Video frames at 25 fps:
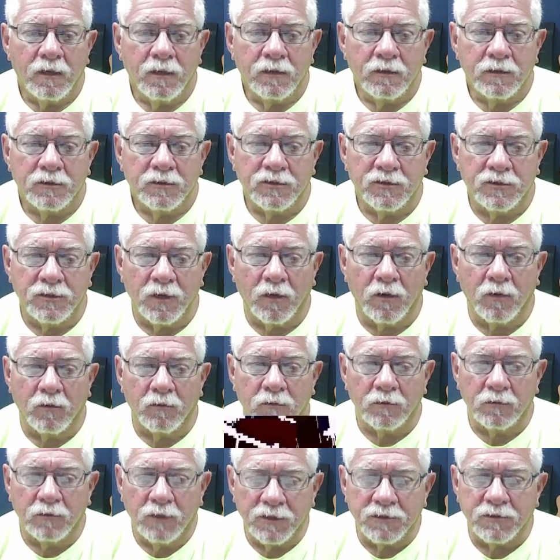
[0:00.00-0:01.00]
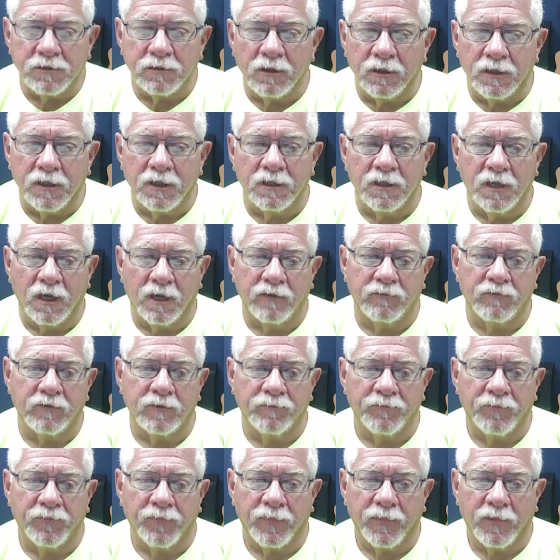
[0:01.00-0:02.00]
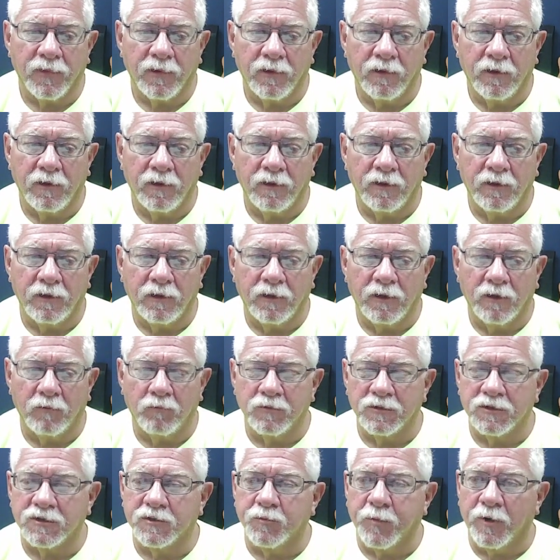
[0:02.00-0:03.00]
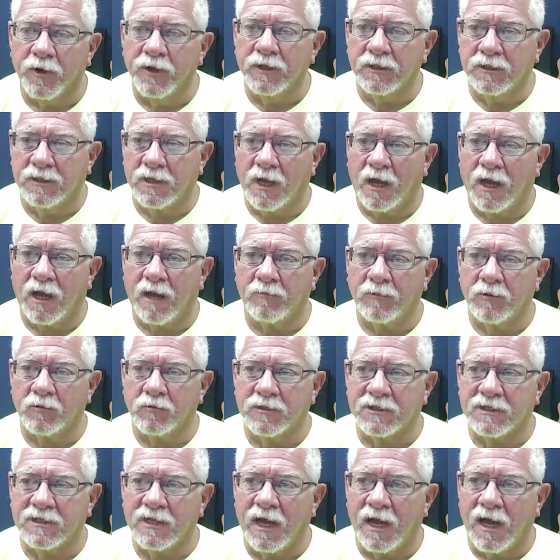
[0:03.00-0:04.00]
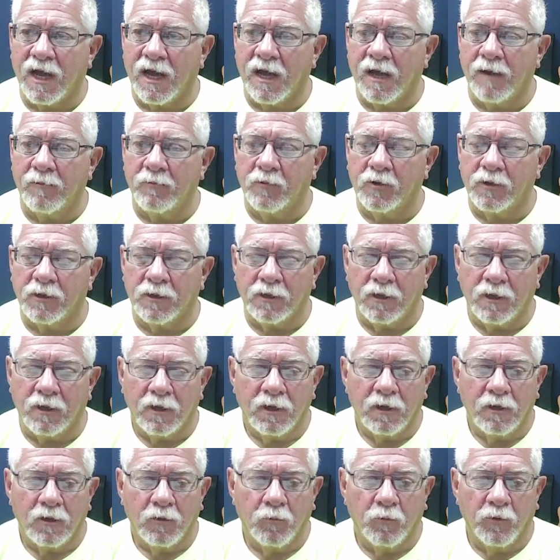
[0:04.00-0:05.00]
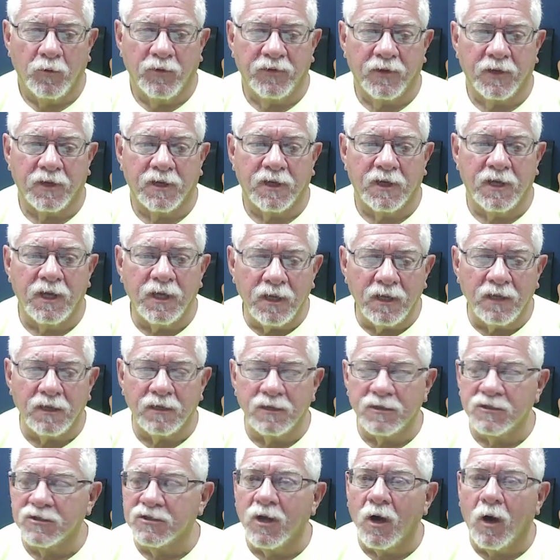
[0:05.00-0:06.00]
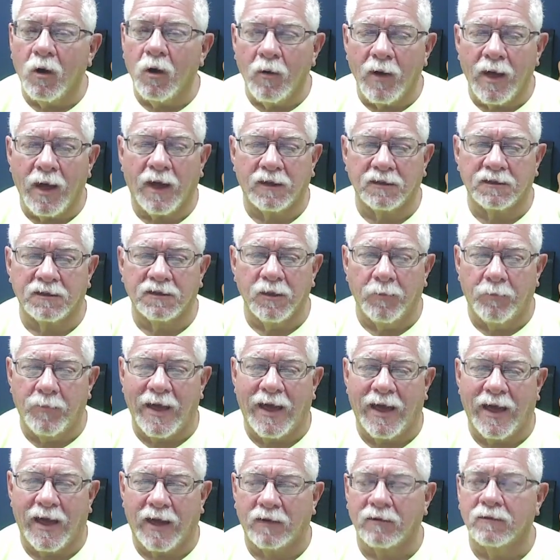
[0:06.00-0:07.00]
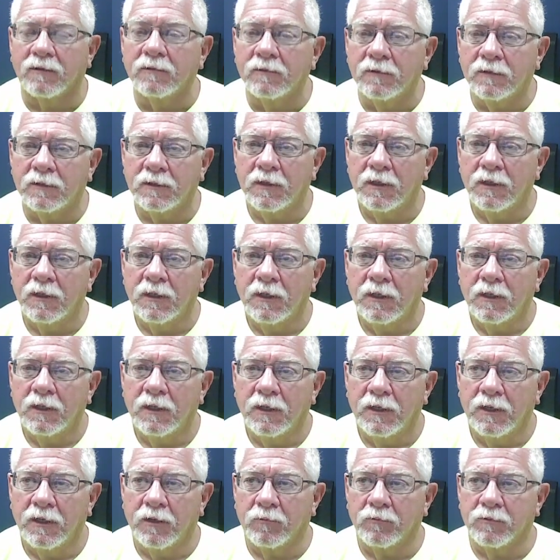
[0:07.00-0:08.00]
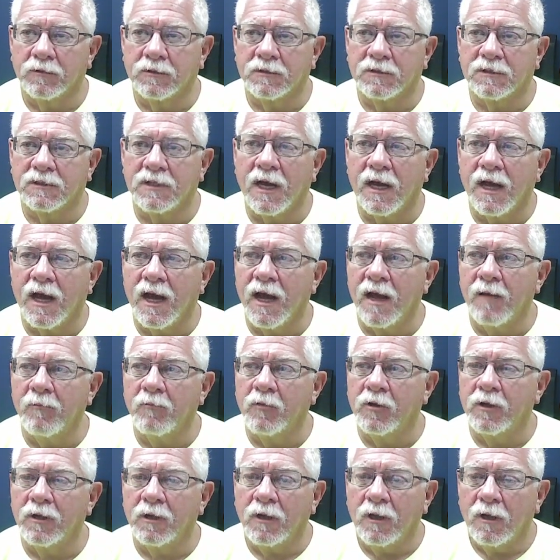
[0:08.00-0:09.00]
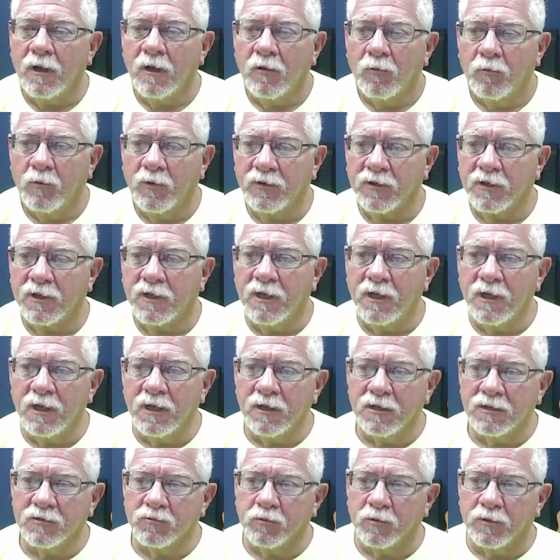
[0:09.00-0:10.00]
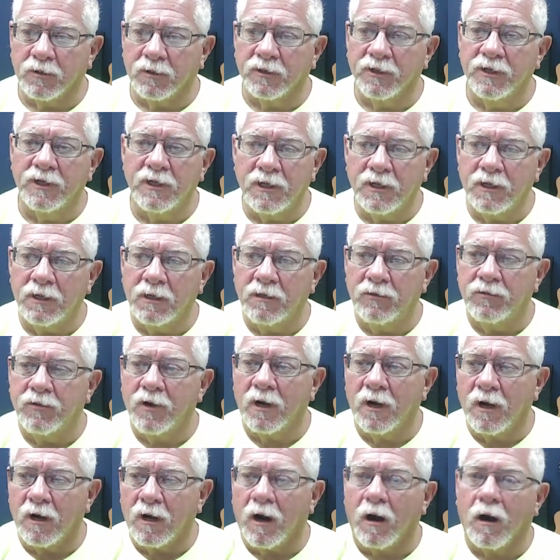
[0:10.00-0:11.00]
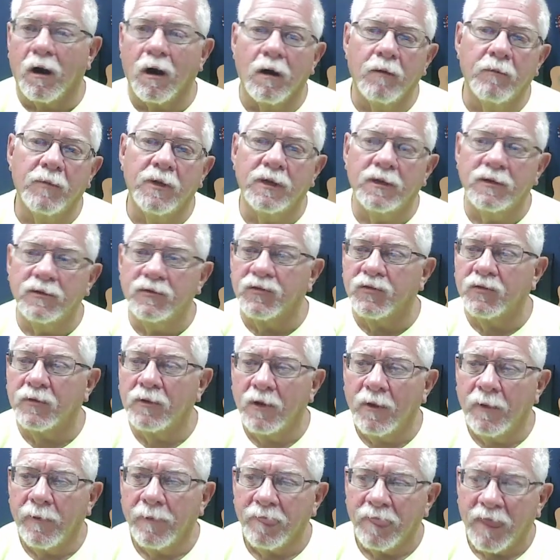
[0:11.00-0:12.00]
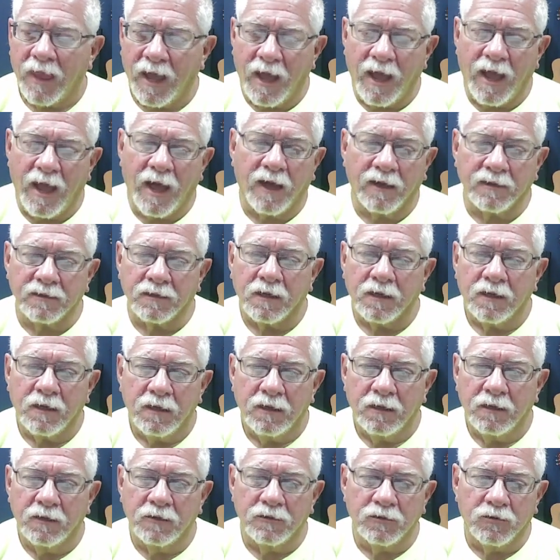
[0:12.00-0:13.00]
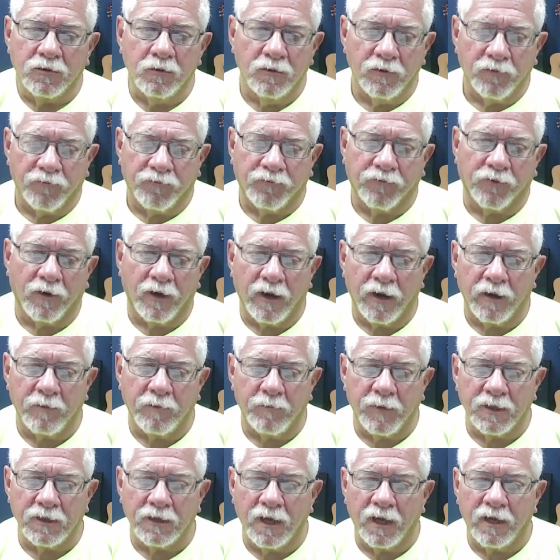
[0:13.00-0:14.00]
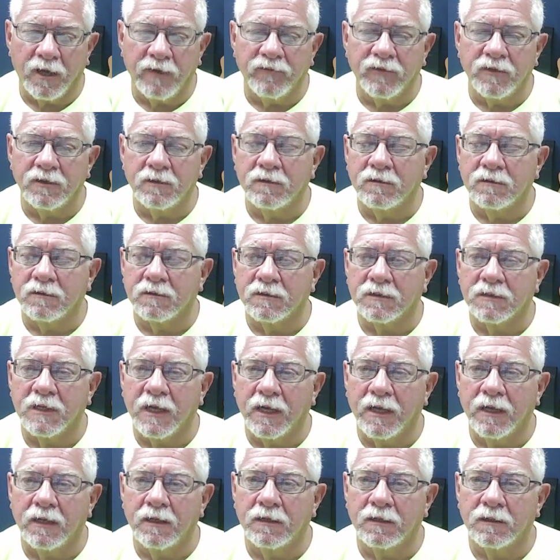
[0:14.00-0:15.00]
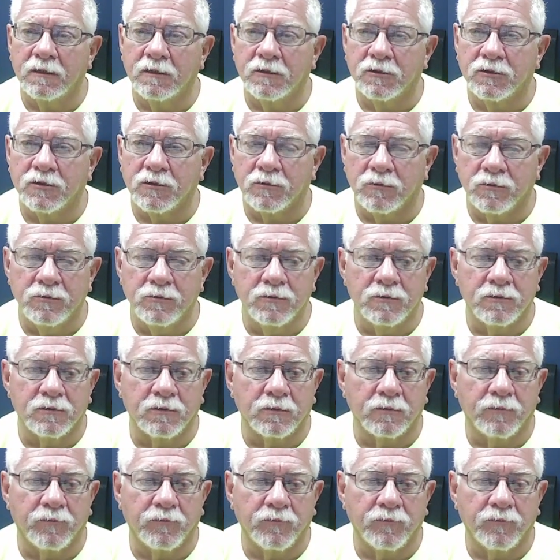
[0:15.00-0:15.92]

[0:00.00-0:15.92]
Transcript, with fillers: So let's look at David. It was springtime. It was time when, when the kings go out to battle. It was time when, when the kings would lead their armies out into the fray. But David stayed in Jerusalem.